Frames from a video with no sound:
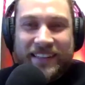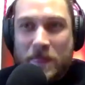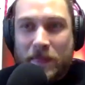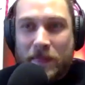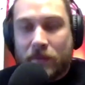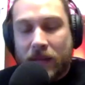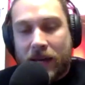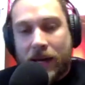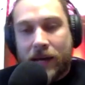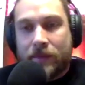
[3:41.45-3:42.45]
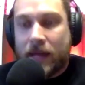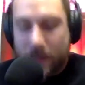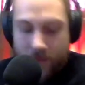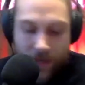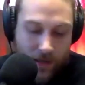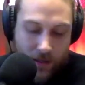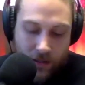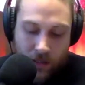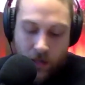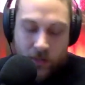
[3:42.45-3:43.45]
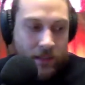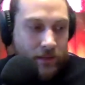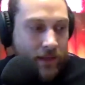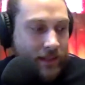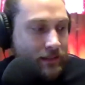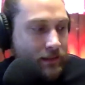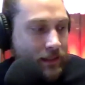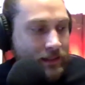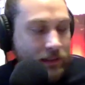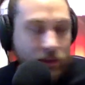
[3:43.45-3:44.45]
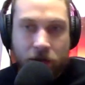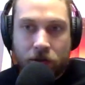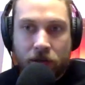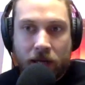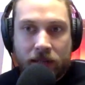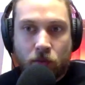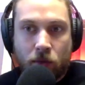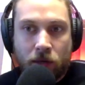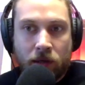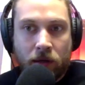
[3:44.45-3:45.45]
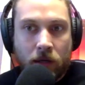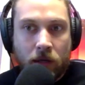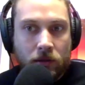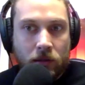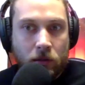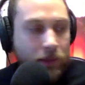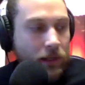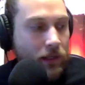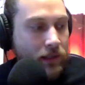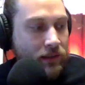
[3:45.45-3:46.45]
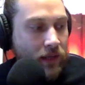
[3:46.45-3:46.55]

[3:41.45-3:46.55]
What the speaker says: Yeah. That that's good to hear you guys. We're a little bit.